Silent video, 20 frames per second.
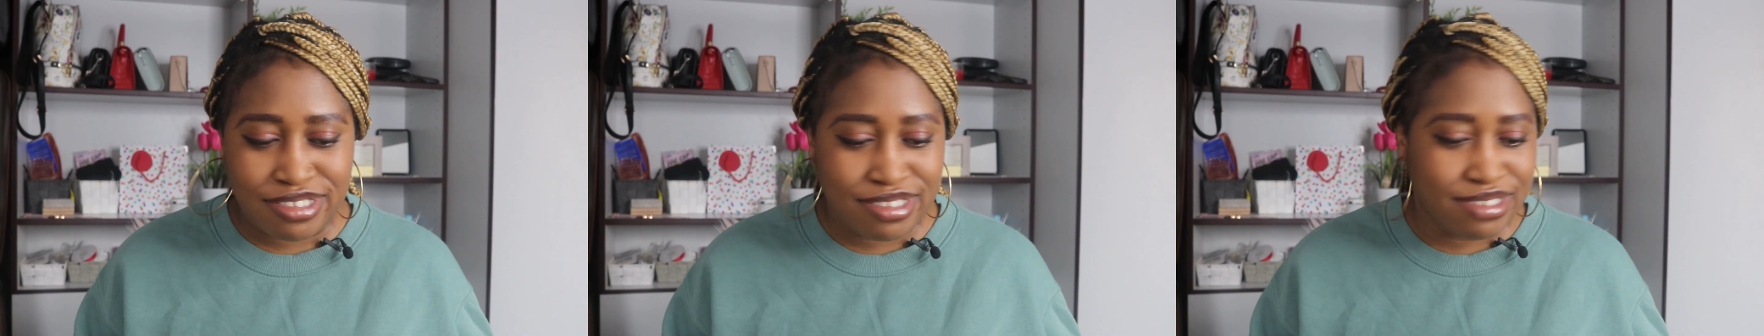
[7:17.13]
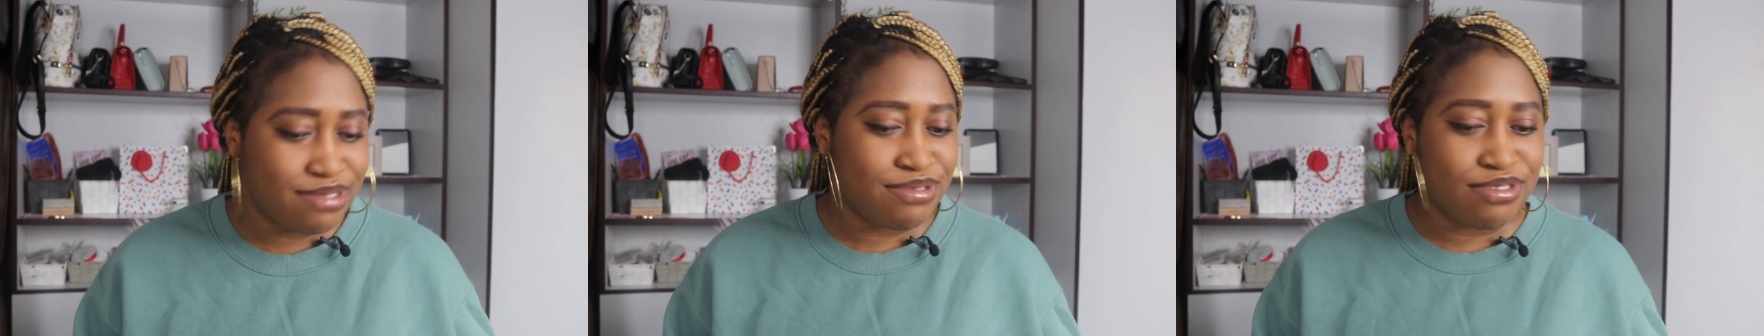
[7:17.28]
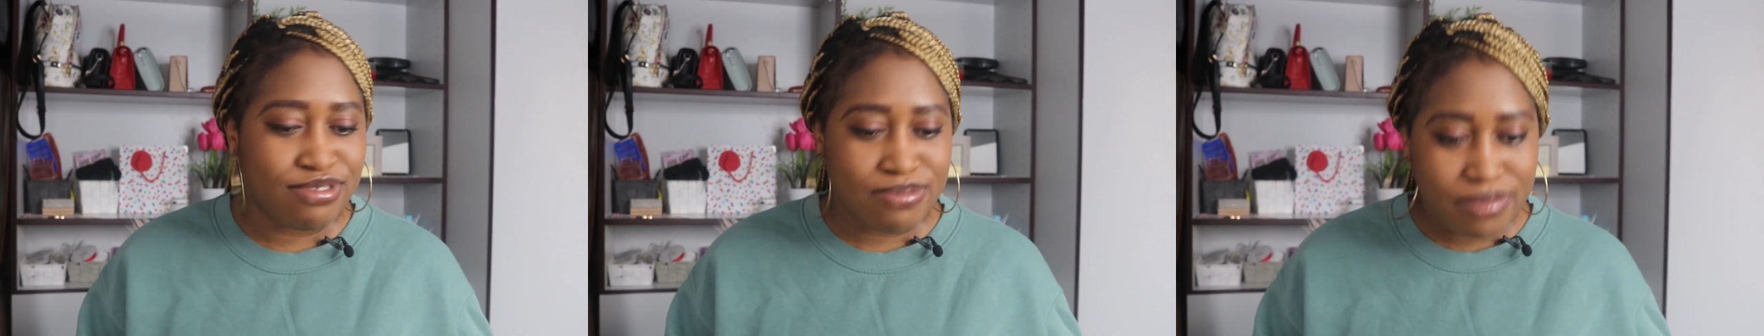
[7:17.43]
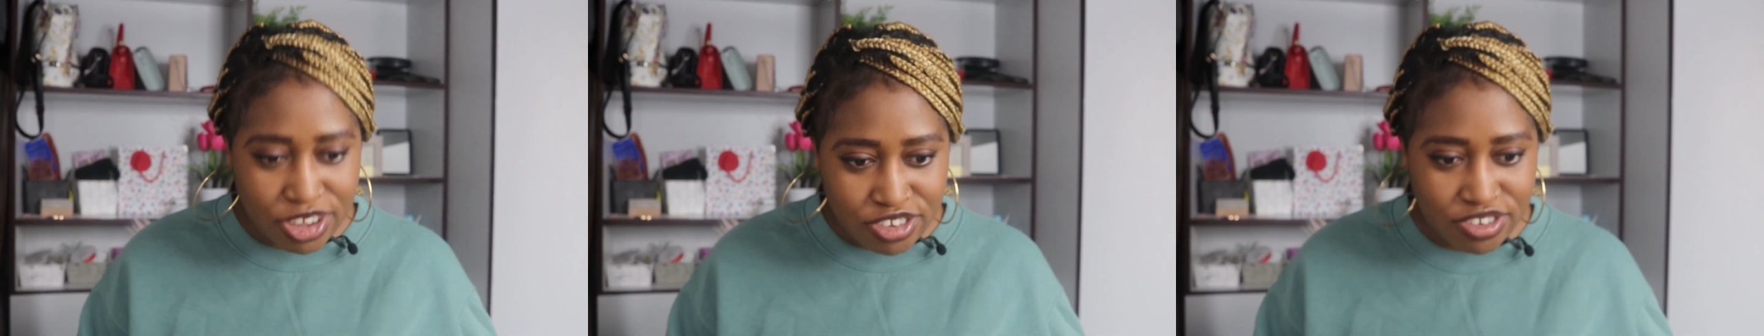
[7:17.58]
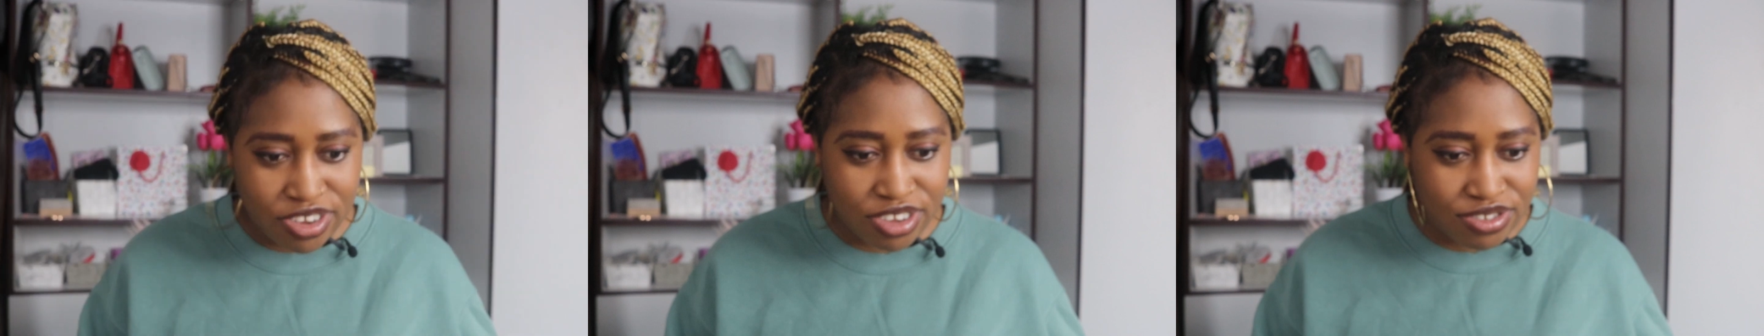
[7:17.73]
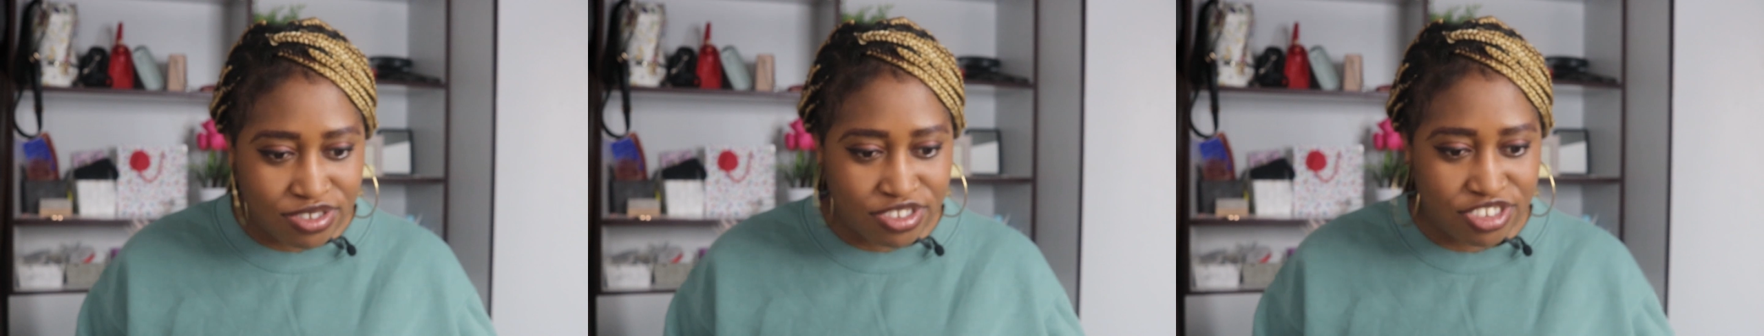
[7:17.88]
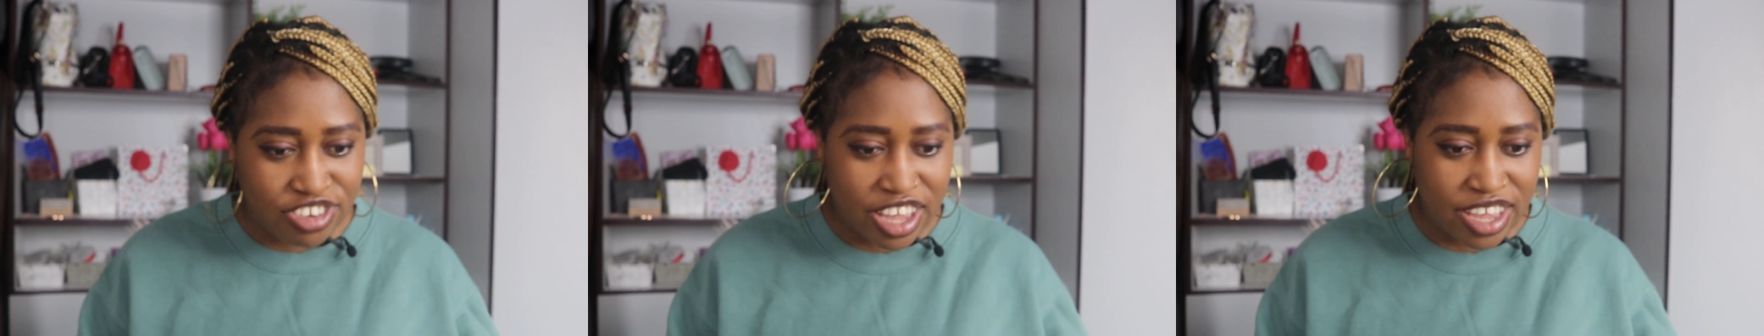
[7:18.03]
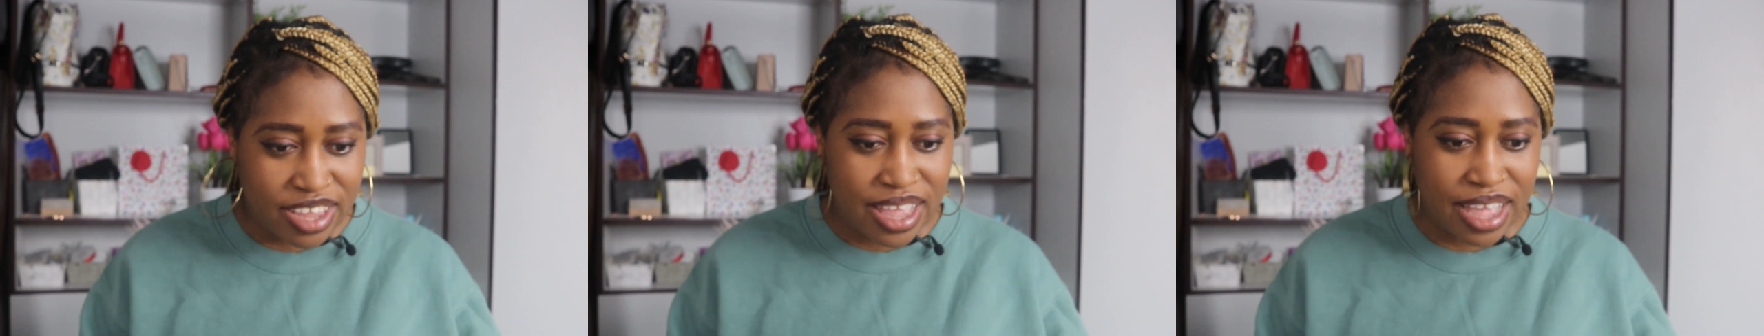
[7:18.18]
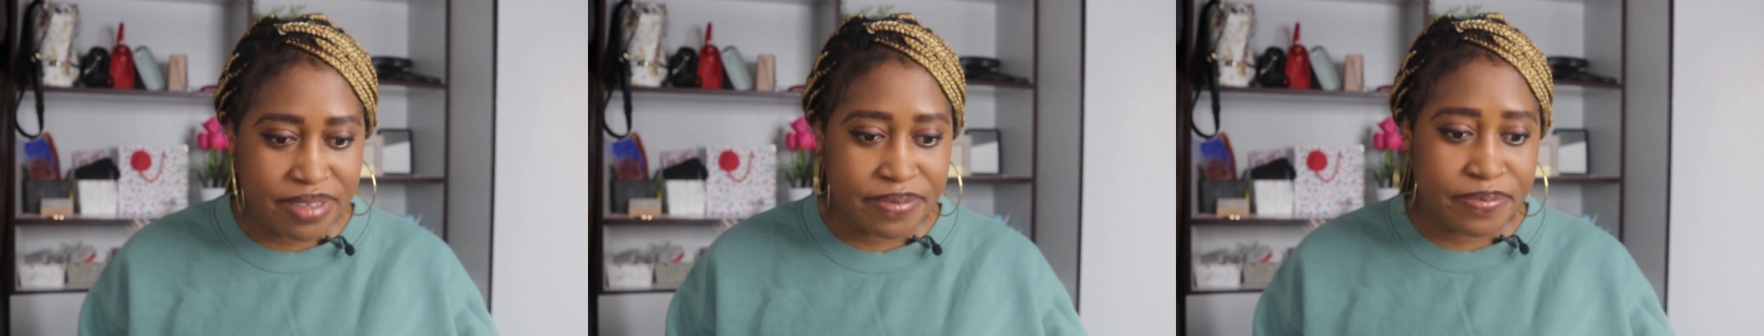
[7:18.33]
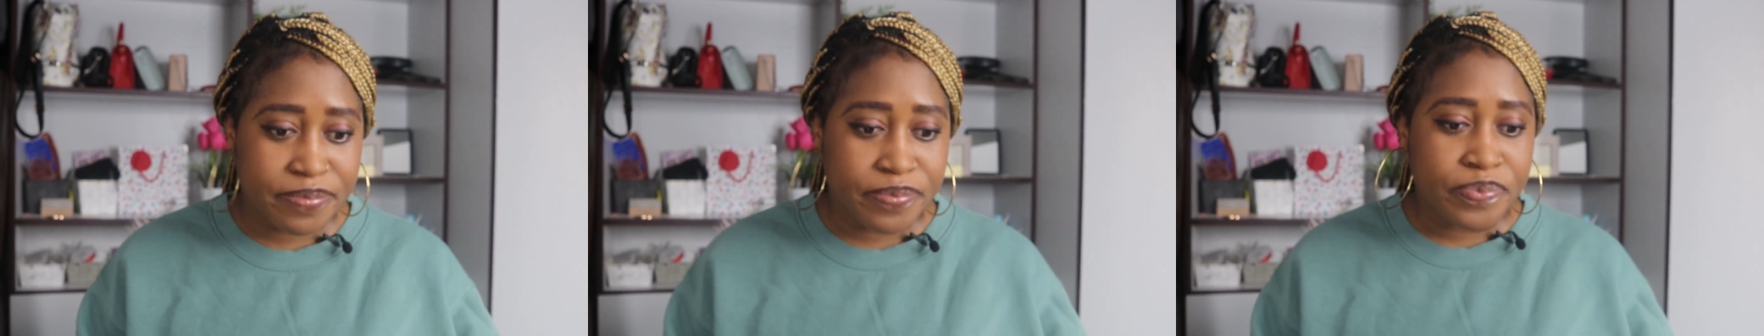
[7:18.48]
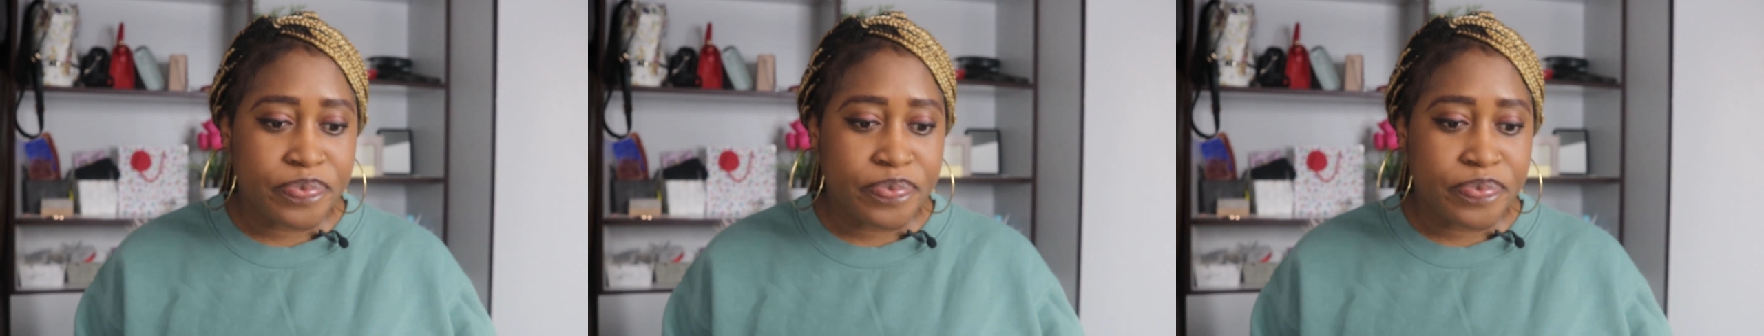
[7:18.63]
So make sure to check that.